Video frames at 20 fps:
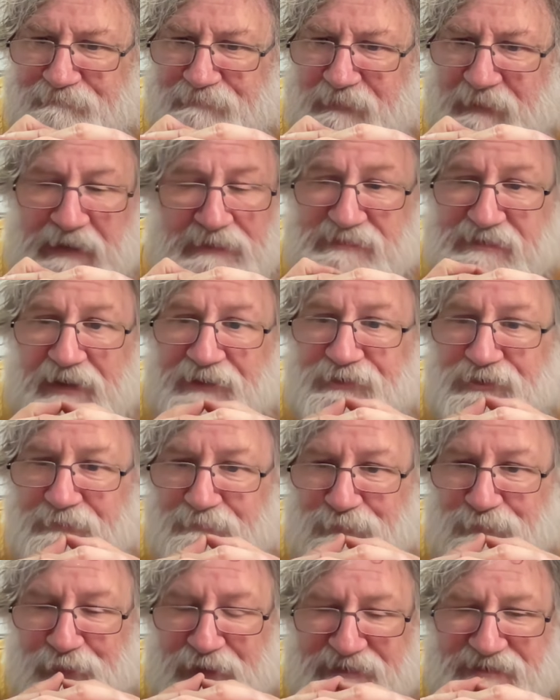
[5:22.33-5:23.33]
It's
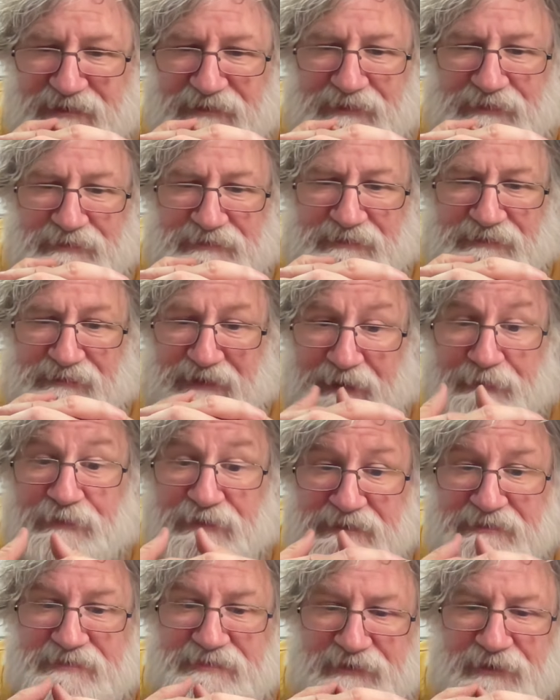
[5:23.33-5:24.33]
unprecedented. There
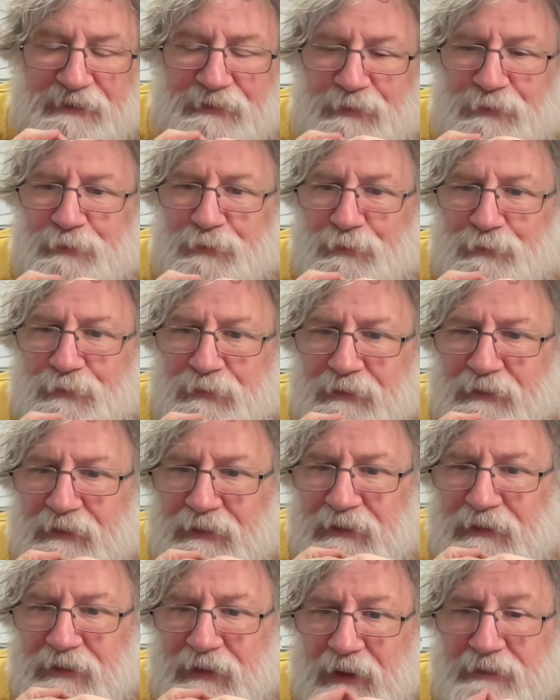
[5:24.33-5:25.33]
is no...
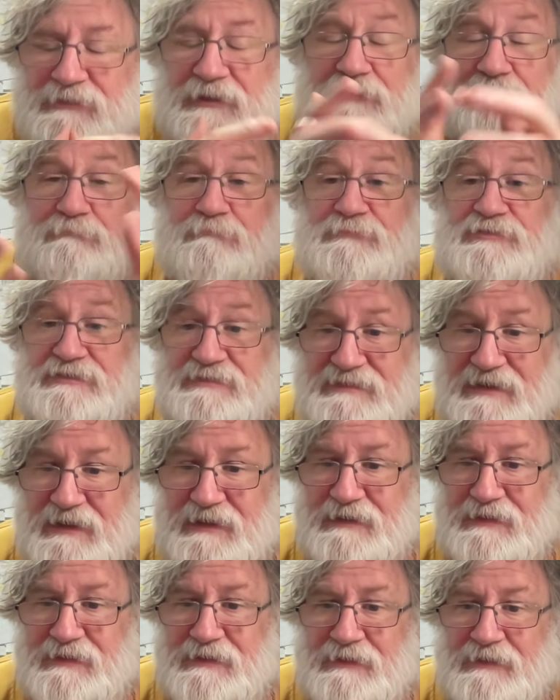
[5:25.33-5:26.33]

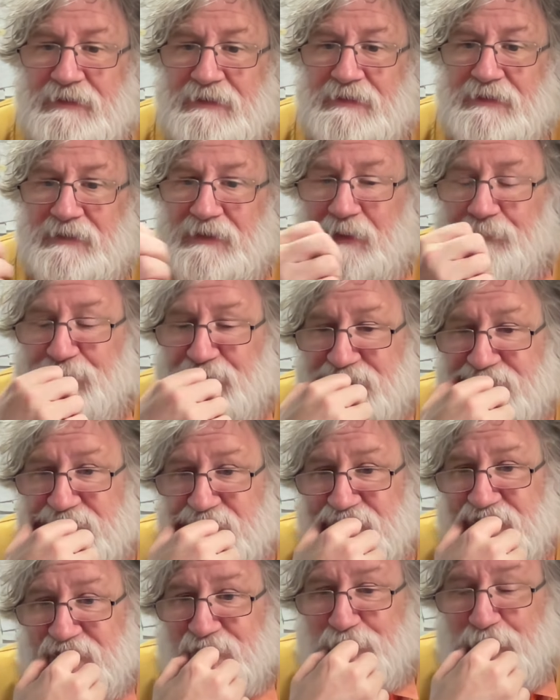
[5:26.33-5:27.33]
today, a
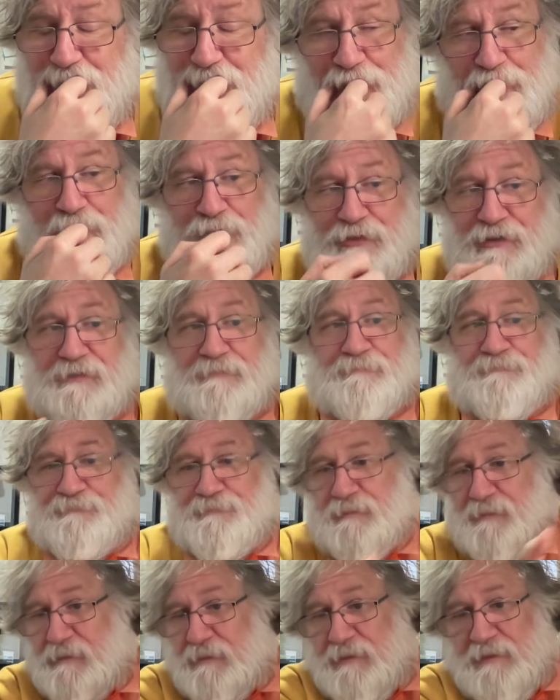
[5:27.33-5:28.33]
president has been broken.
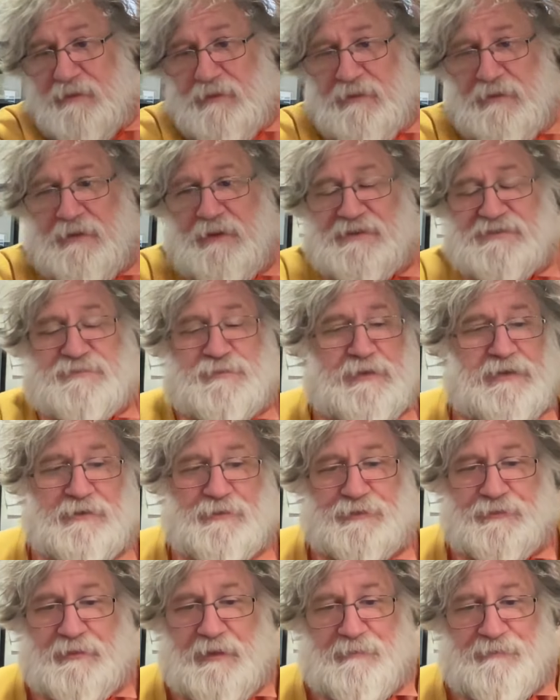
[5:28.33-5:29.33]
Last week
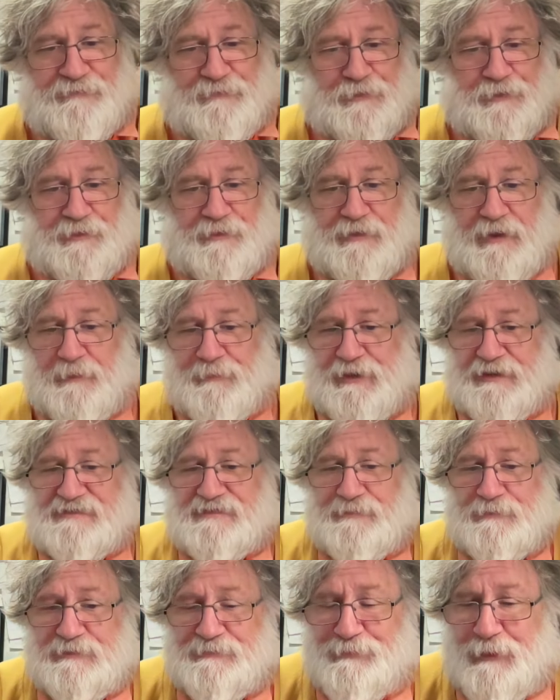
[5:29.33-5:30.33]
or the week before, a
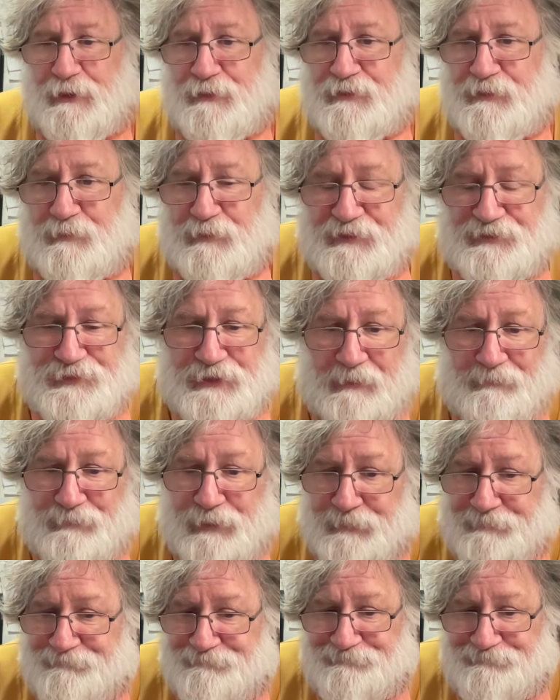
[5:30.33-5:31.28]
president was broken with Trump.